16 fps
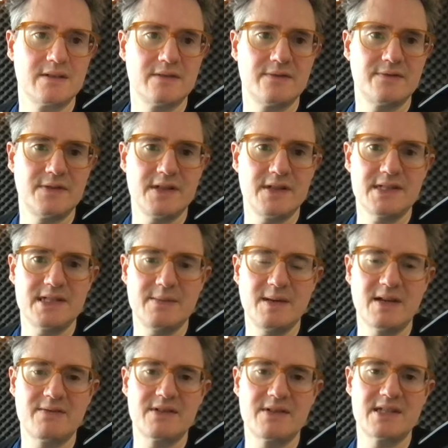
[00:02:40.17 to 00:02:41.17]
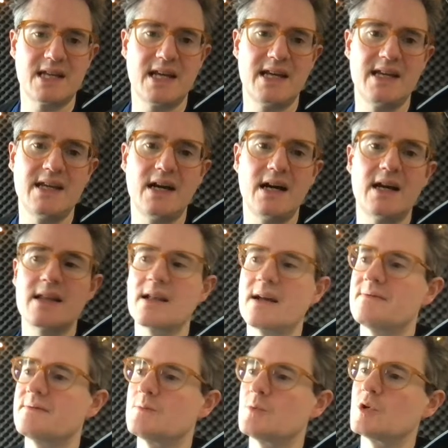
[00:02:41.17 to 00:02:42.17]
first email of the day.
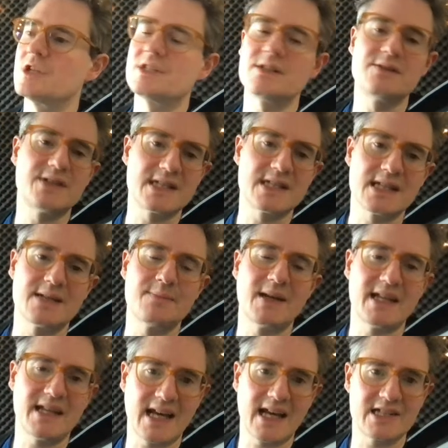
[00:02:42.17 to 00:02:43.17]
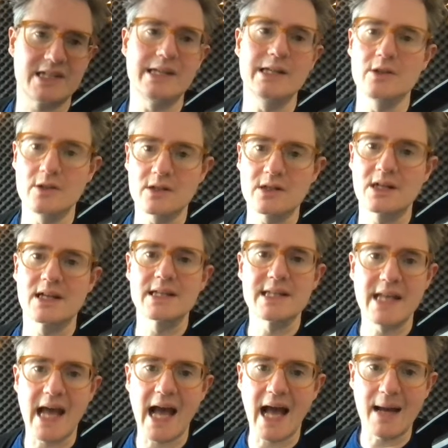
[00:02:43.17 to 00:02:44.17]
I want to do things like make it actually look like
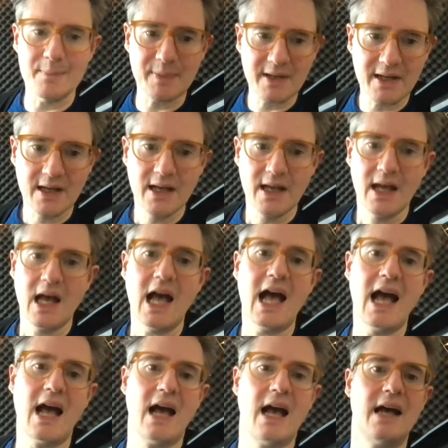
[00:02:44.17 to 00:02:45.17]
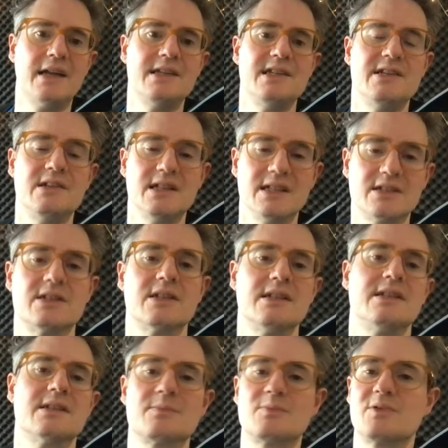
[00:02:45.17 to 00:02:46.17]
the app, and you literally
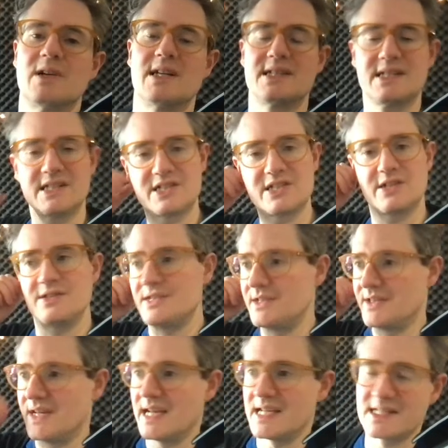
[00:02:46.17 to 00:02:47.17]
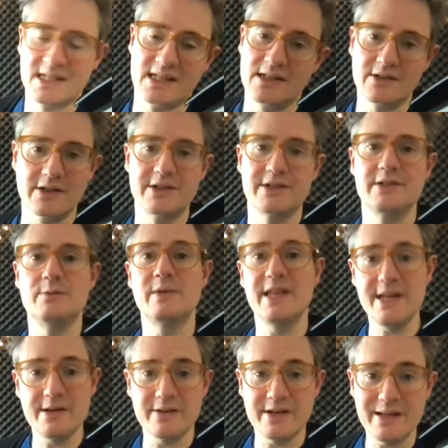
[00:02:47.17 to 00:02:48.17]
just press. It shows you the next thing you've got to do
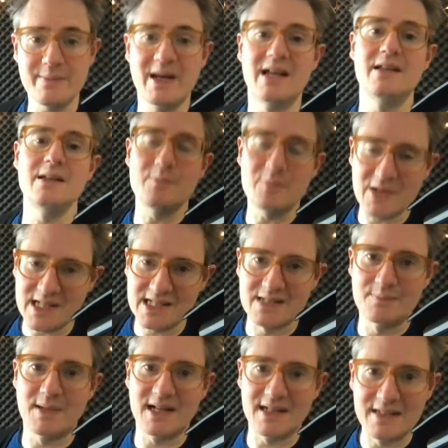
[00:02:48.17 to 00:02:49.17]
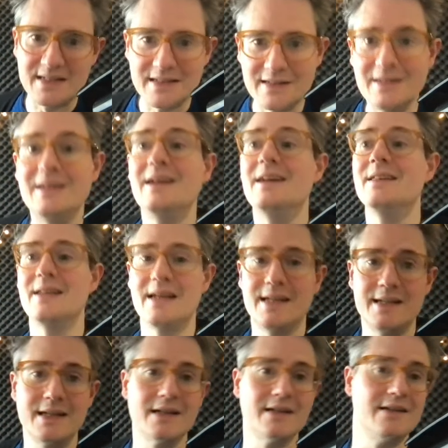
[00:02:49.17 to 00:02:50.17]
within your email. You press the button, and there
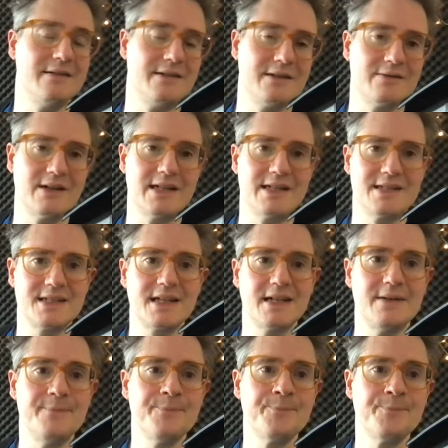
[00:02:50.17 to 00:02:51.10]
you go. You're ready to go.